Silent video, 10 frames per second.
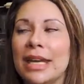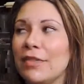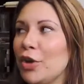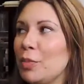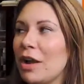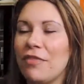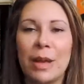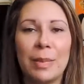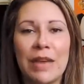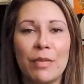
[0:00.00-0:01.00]
And I've heard my
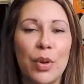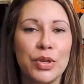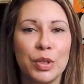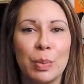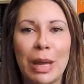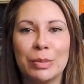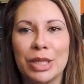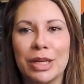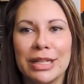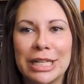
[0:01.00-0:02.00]
family have a personal
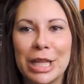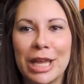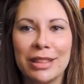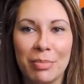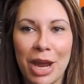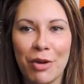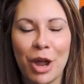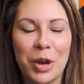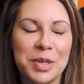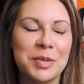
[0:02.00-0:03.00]
meltdown in the
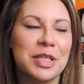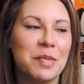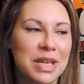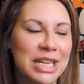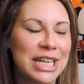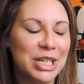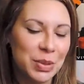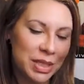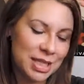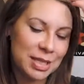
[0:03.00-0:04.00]
background because I've been in here
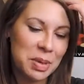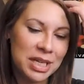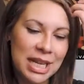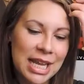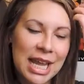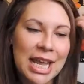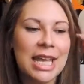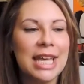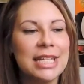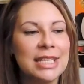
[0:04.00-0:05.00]
doing this, but
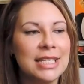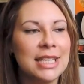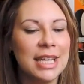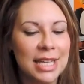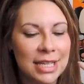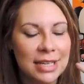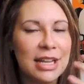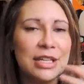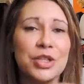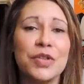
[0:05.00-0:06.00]
that's
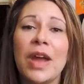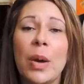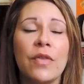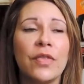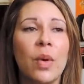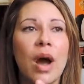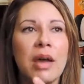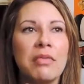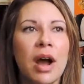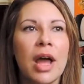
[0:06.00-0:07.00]
sort of how I feel.
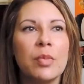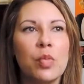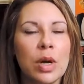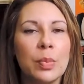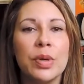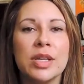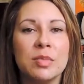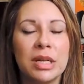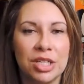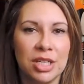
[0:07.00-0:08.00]
I want to put
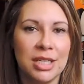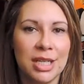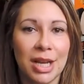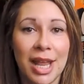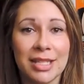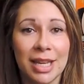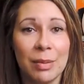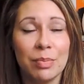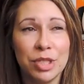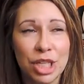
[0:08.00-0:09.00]
as much detail as I
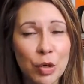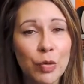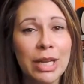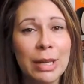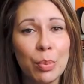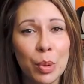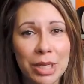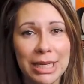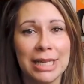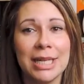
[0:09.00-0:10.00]
can generally
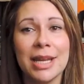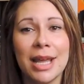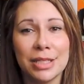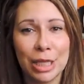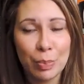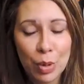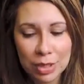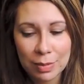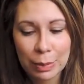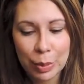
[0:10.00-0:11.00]
put in it, as I can
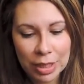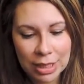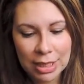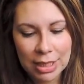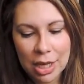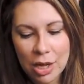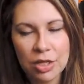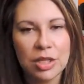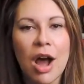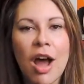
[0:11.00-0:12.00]
possibly put in it,
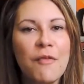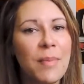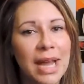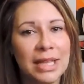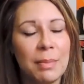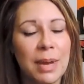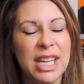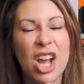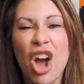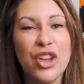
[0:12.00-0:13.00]
because I've paid the
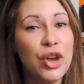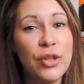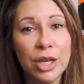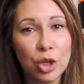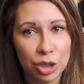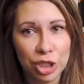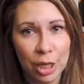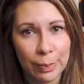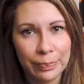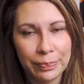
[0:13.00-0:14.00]
money. I know they're not
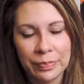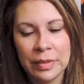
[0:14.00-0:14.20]
cheap,